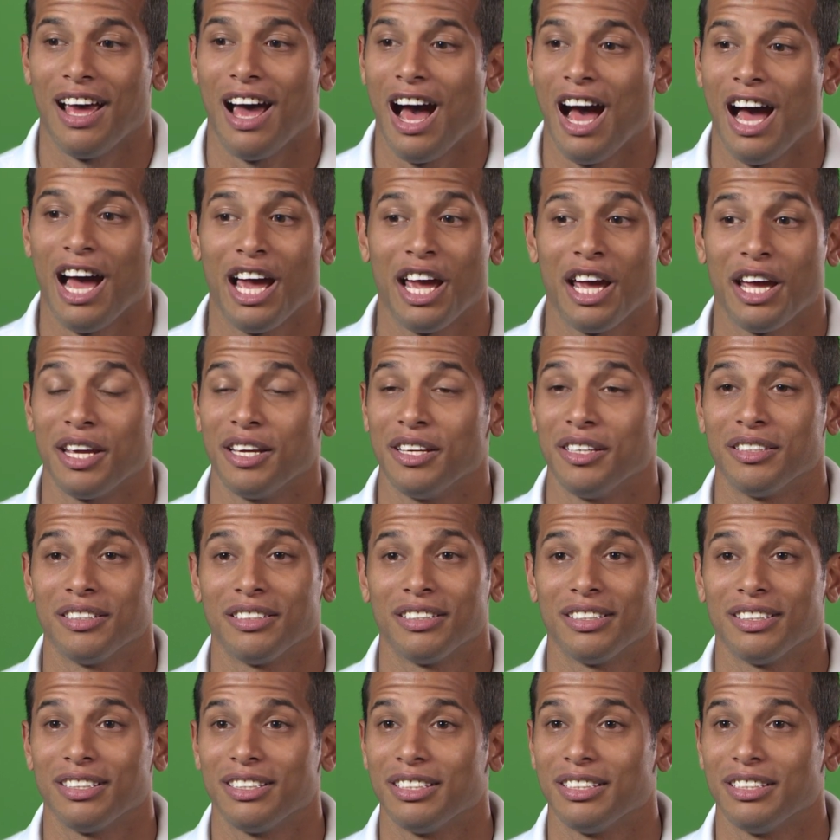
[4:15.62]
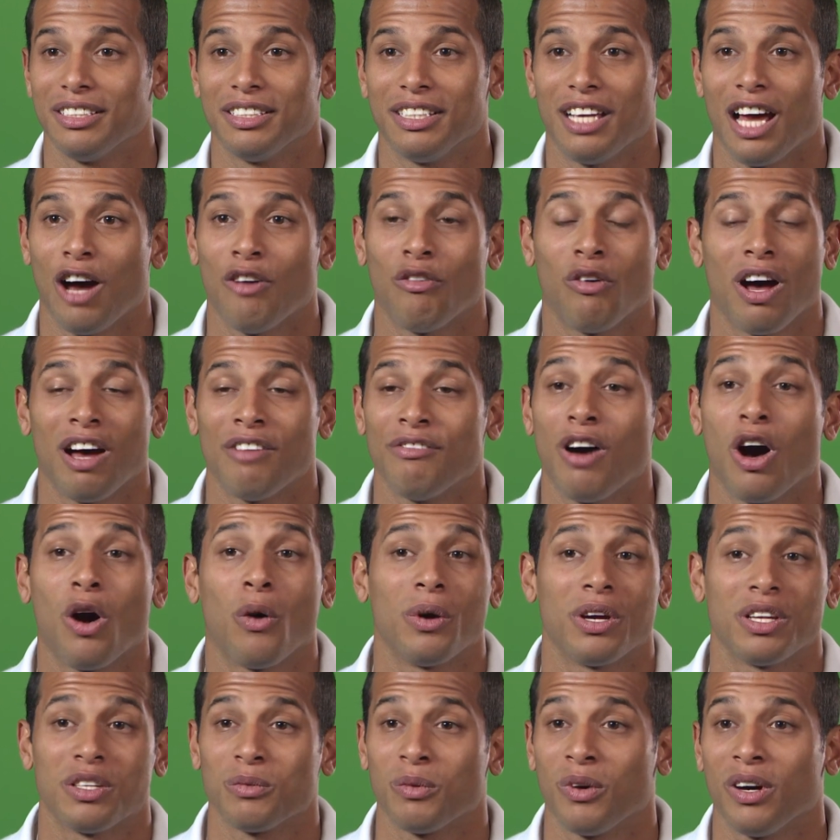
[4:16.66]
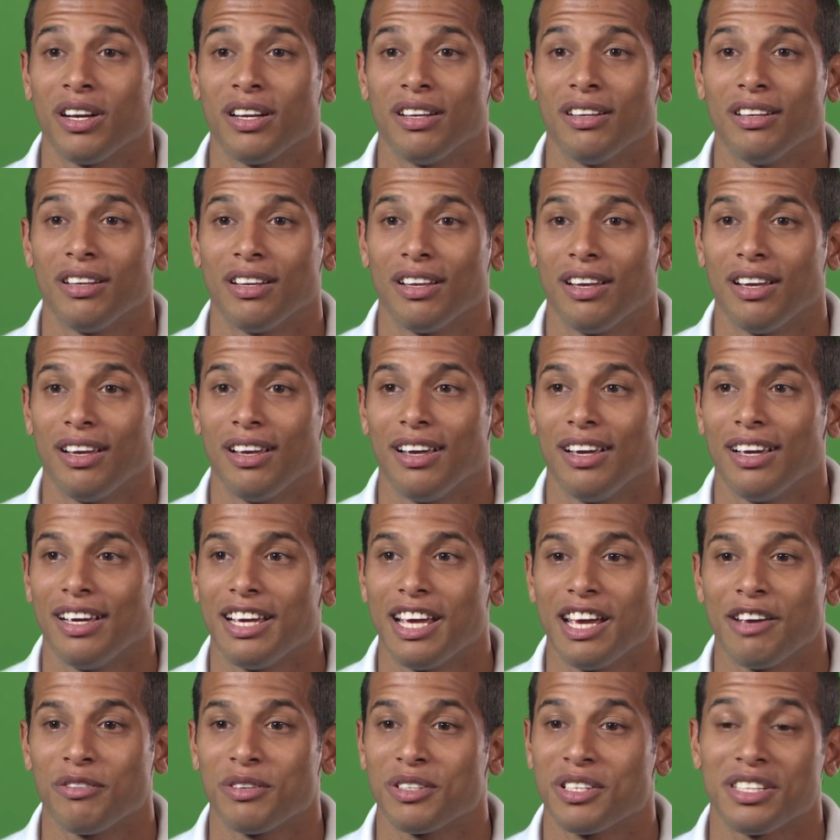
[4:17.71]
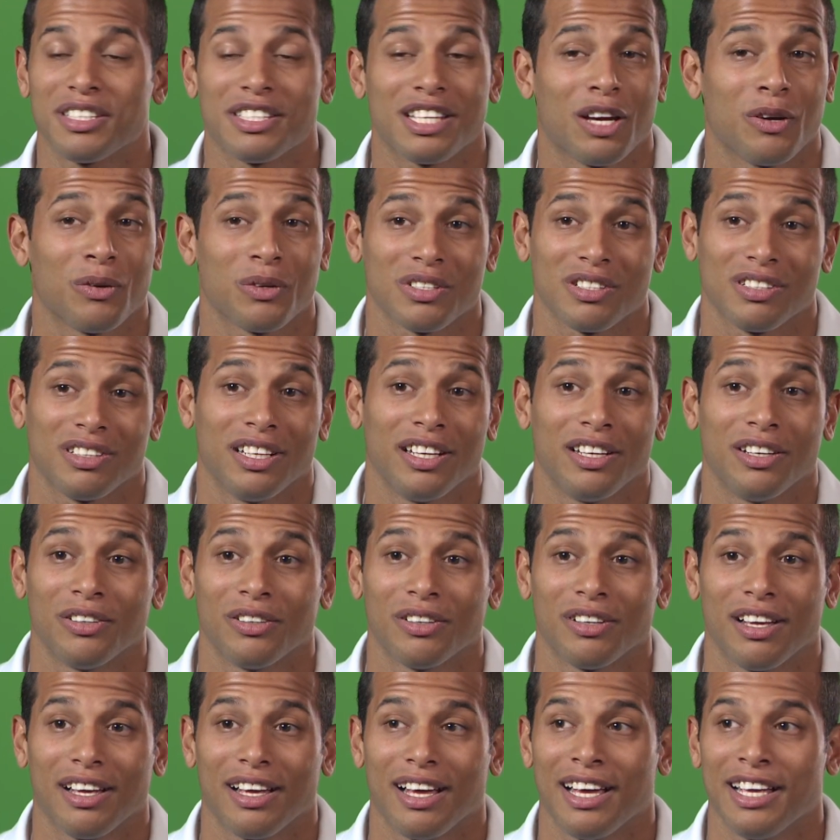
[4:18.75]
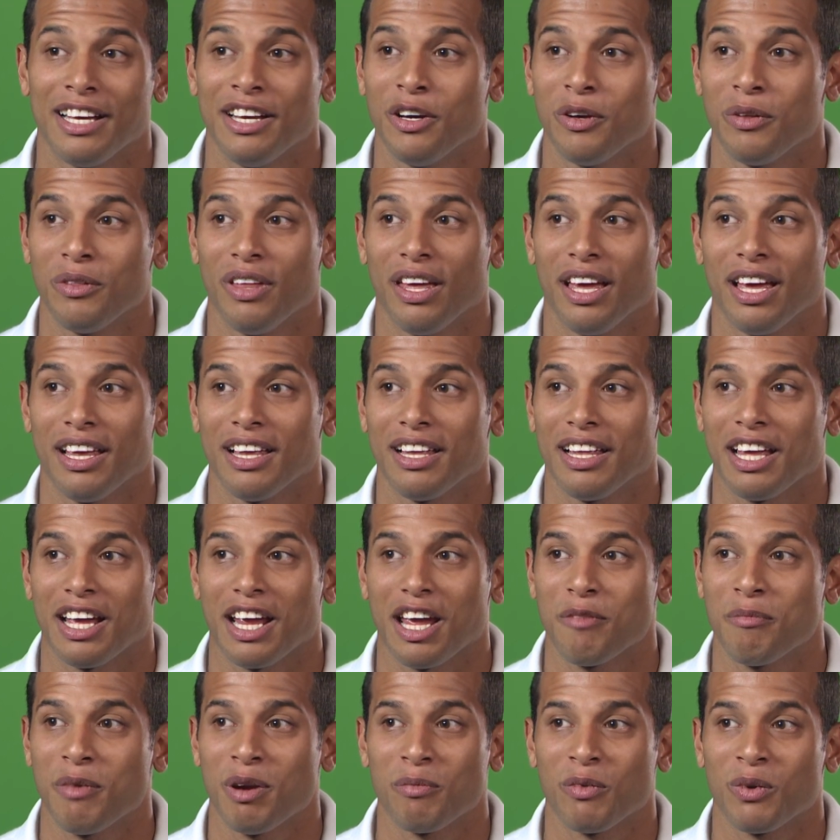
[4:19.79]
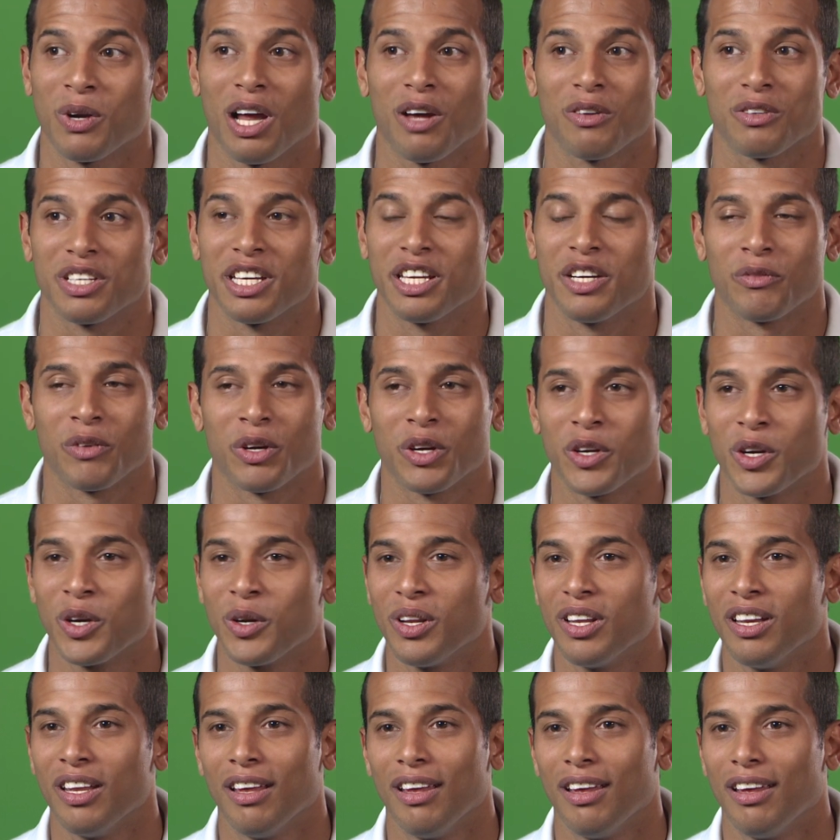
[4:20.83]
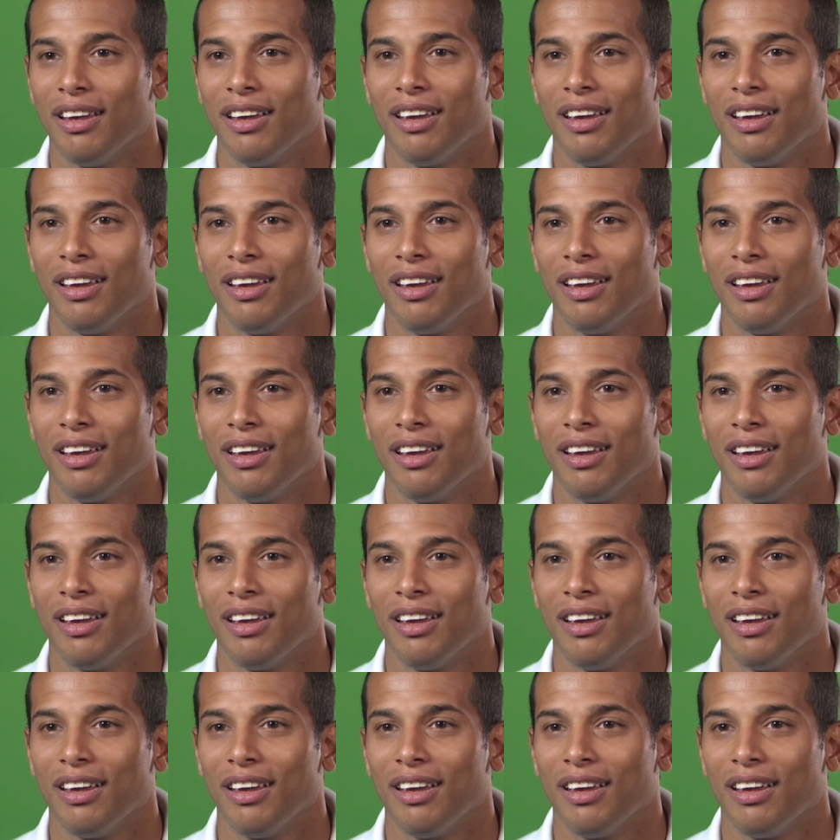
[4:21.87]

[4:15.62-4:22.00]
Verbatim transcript: I, I have always wanted ever since I was little. I know that like I remember when I was getting recruited.